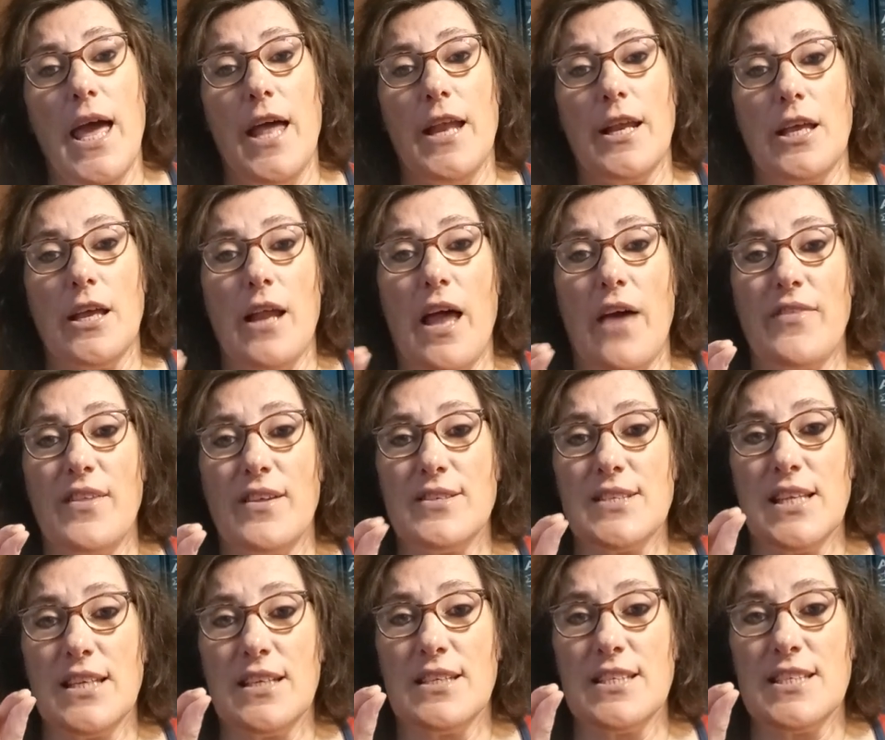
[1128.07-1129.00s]
And it could have
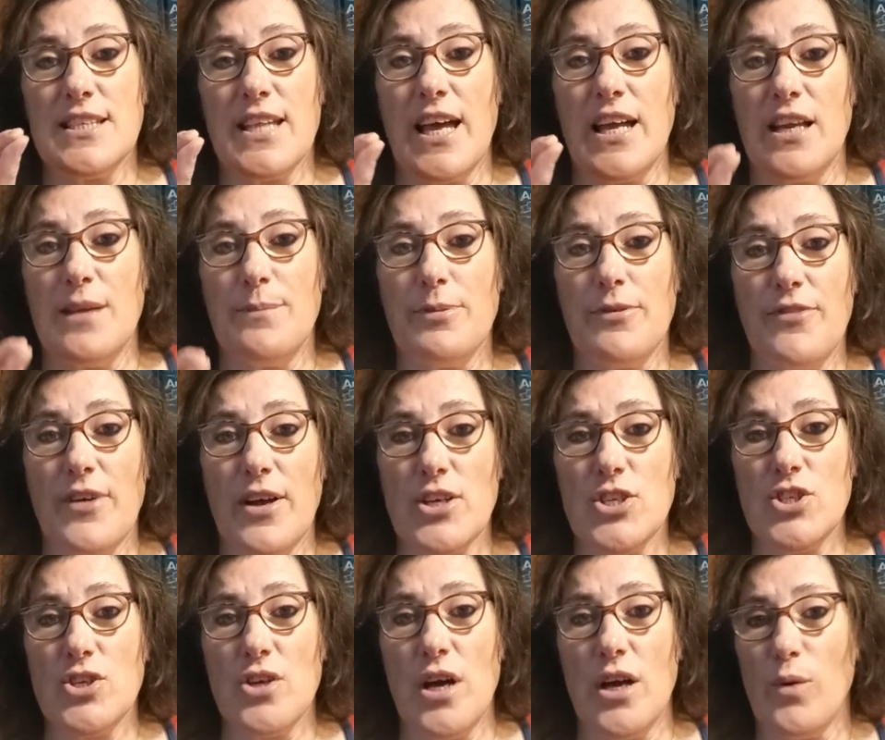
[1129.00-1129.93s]
this little slight
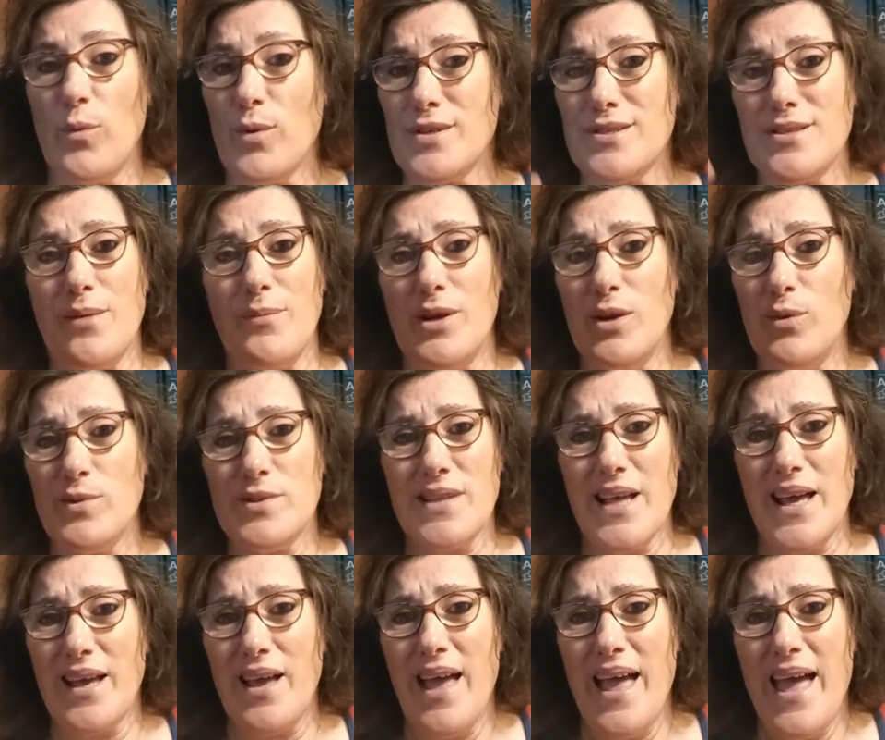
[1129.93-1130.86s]
imperfection on it where somebody was
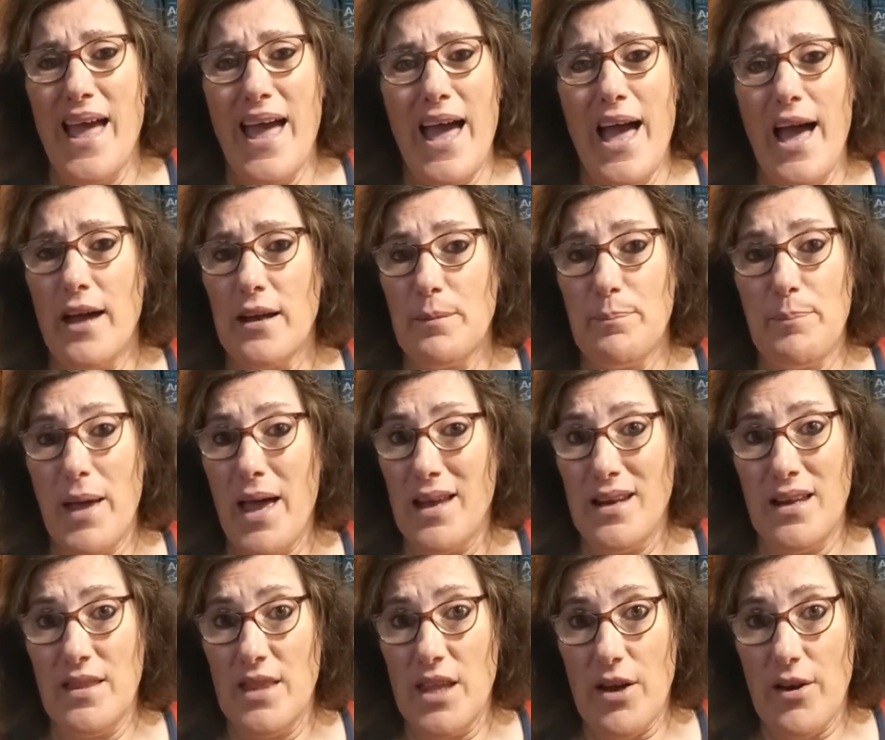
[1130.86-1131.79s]
like, had a
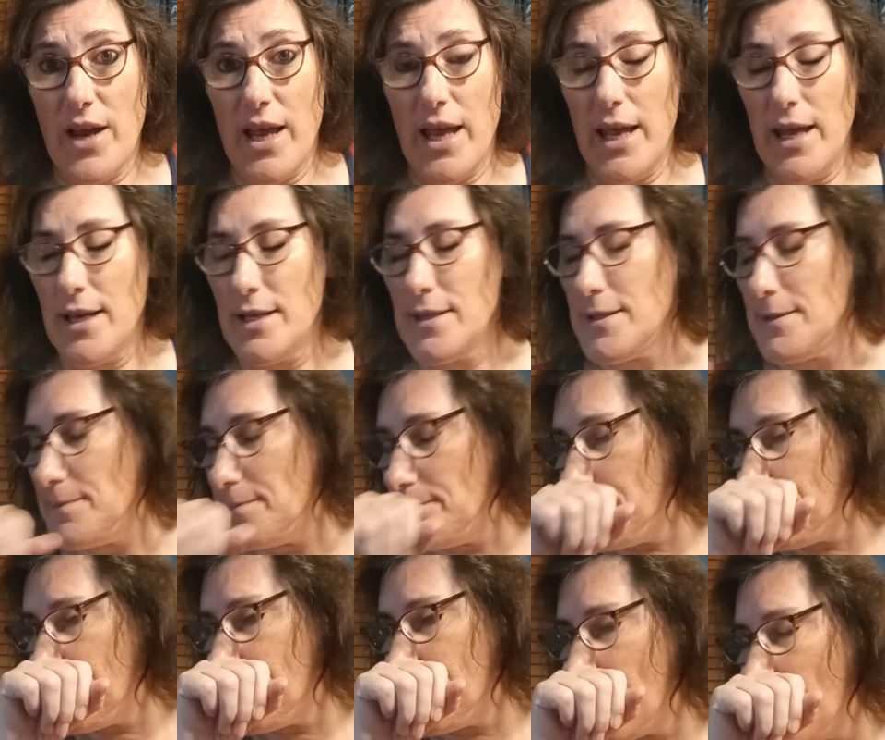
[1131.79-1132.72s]
pen in their hand.
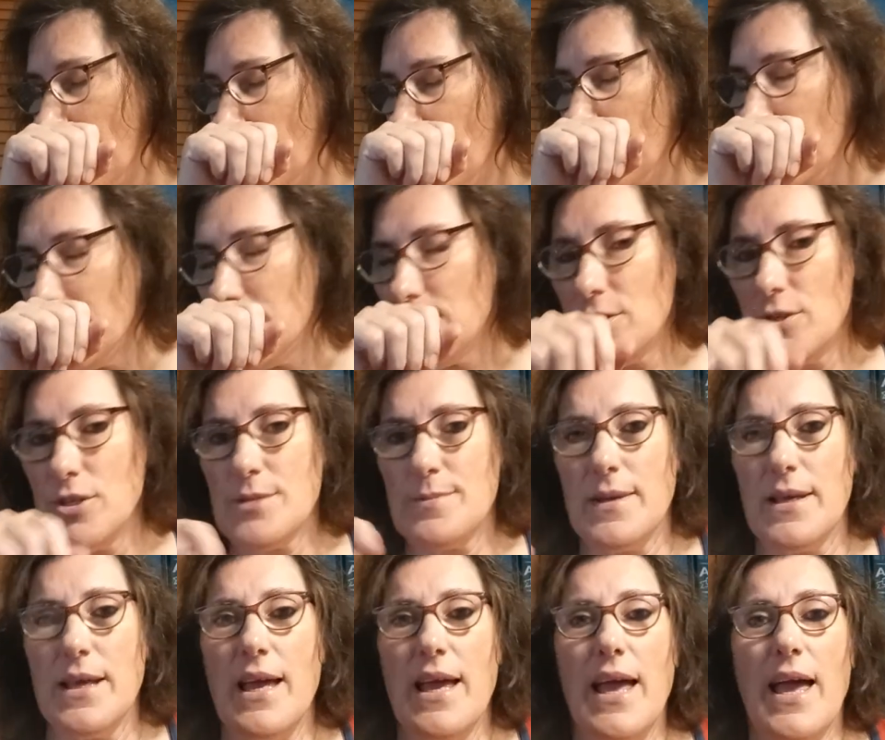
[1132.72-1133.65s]
And excuse
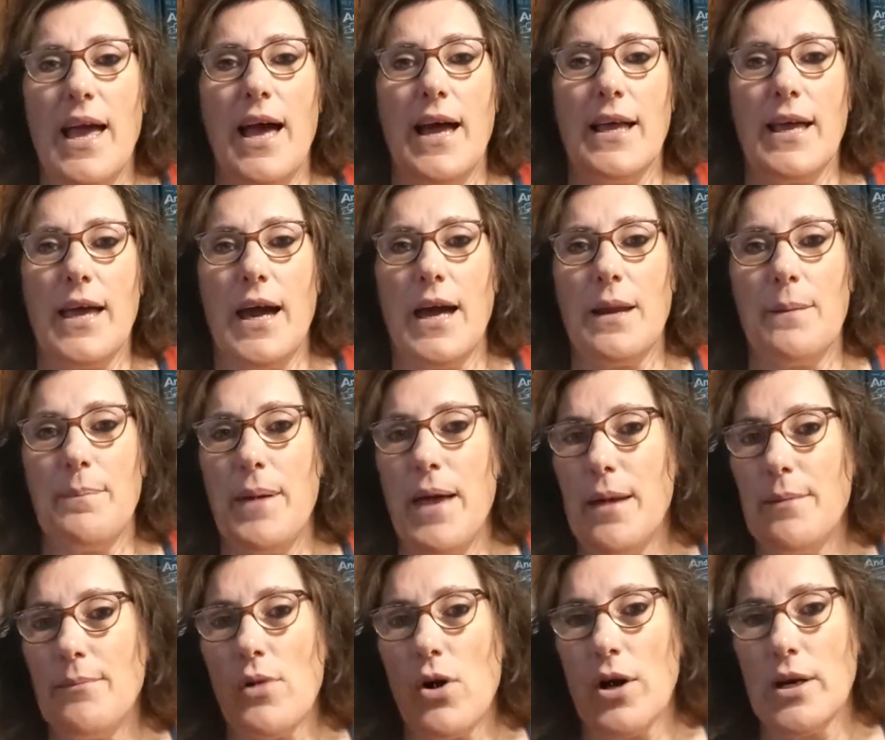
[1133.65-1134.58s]
me, I got a
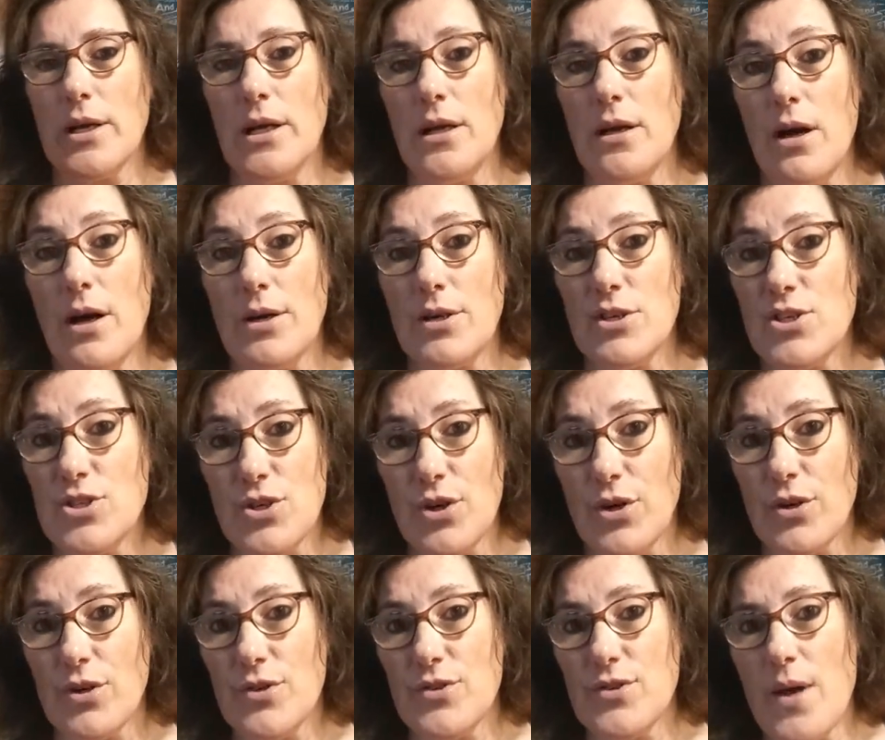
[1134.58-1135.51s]
pen marking on a
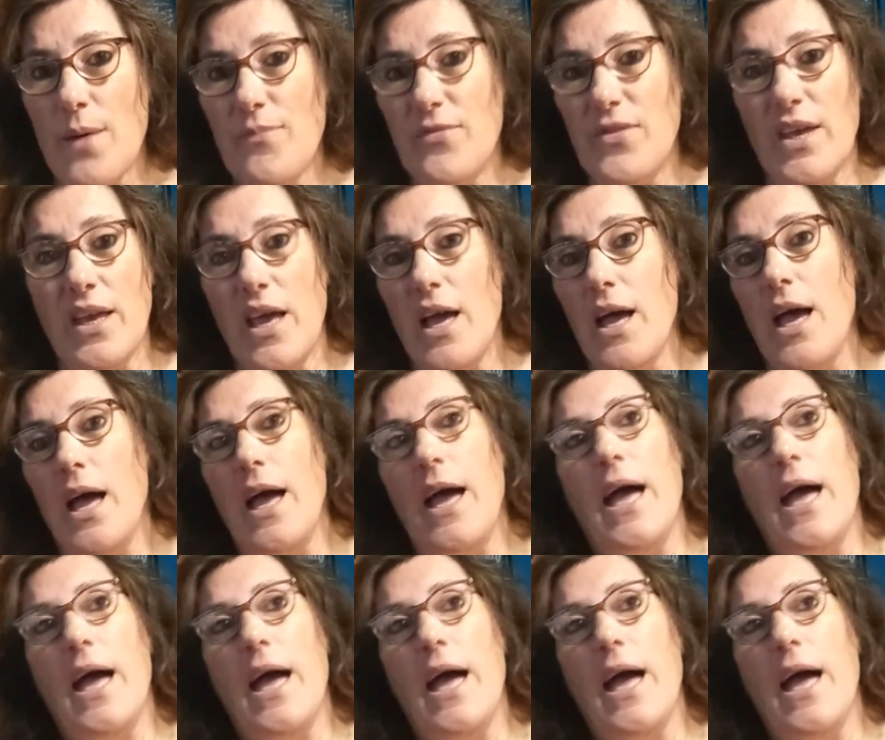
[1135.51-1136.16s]
shirt or something.